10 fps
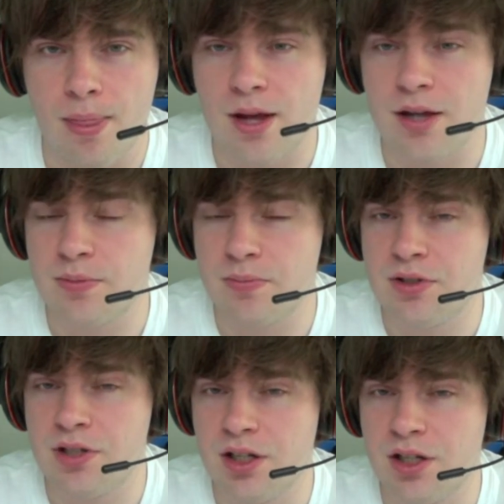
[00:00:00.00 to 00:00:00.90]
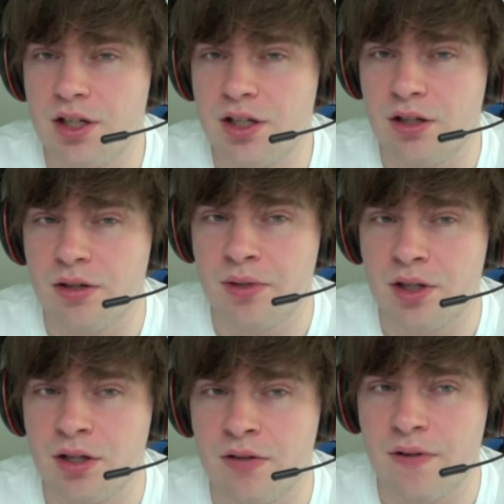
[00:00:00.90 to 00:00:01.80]
it's particularly going to
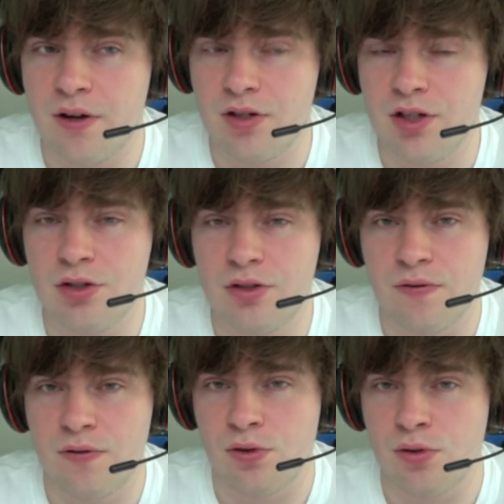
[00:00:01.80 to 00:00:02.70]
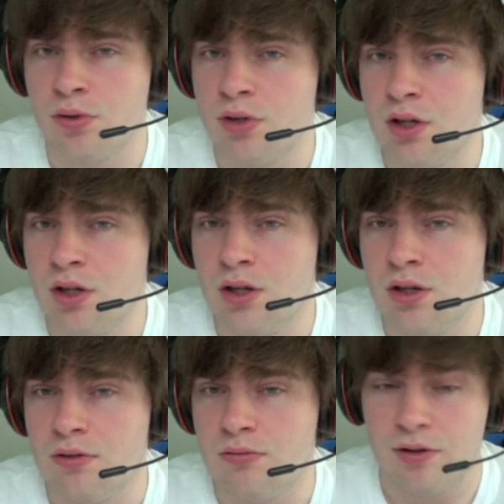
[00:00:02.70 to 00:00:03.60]
be very useful,
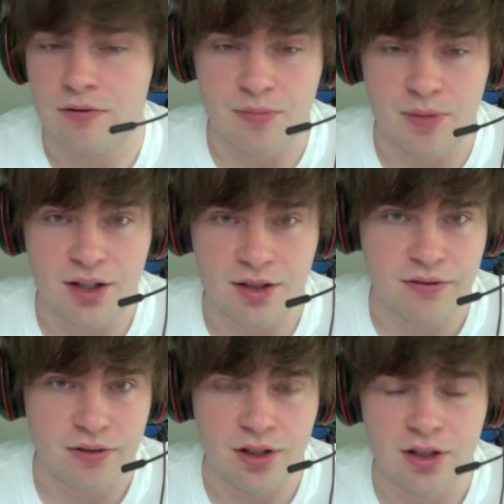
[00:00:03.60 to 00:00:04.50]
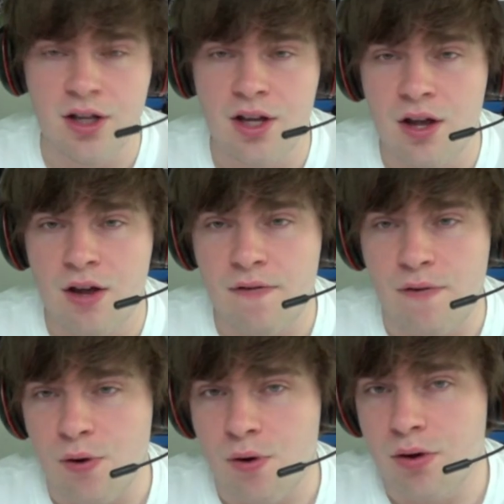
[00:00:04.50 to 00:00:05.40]
well, for me, definitely,
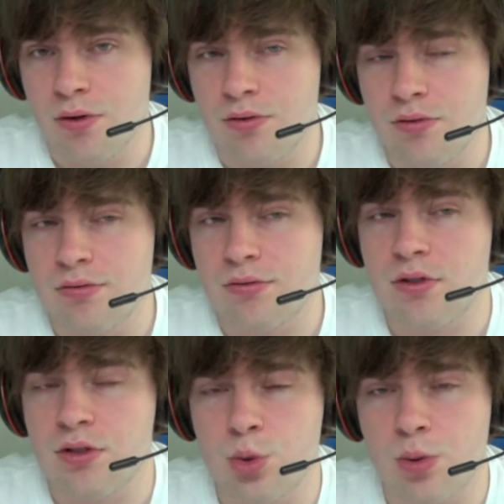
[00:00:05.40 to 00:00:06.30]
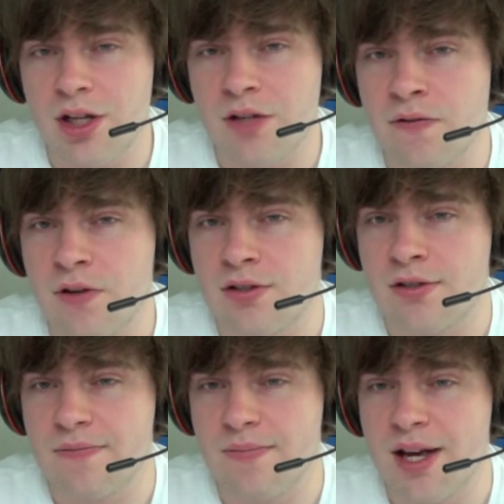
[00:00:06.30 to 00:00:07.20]
for the 21st
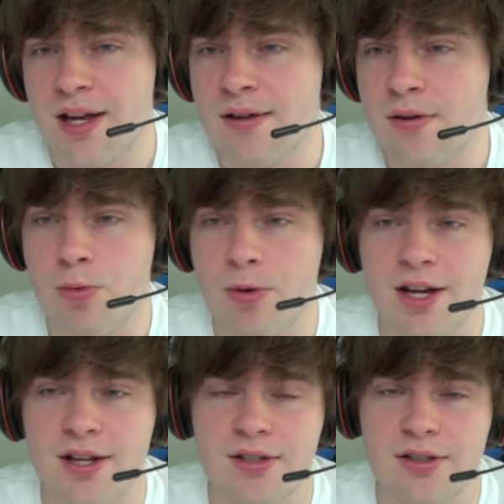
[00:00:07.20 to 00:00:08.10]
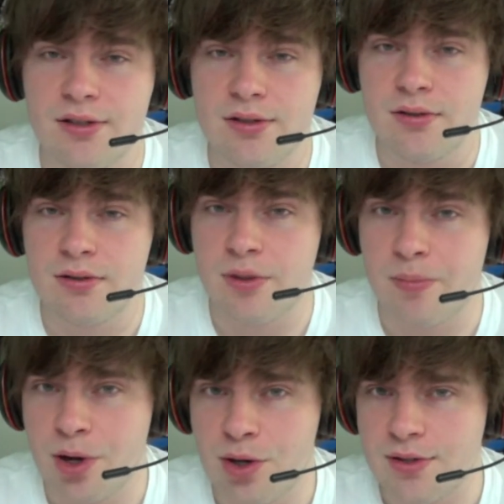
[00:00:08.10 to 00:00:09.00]
of May, when
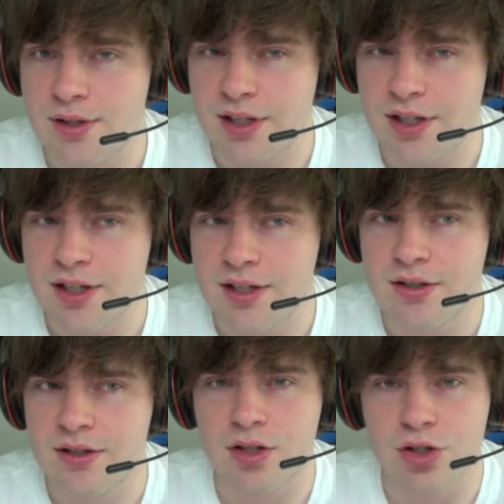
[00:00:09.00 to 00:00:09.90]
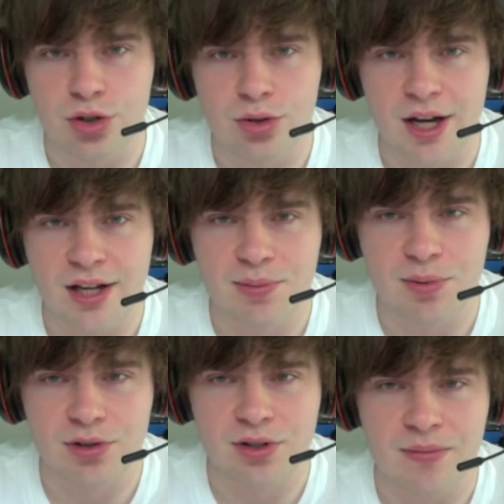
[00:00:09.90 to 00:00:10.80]
supposedly the new
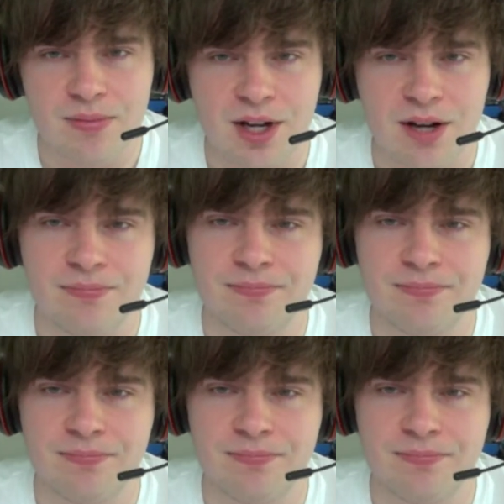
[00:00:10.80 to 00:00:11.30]
Xbox comes out.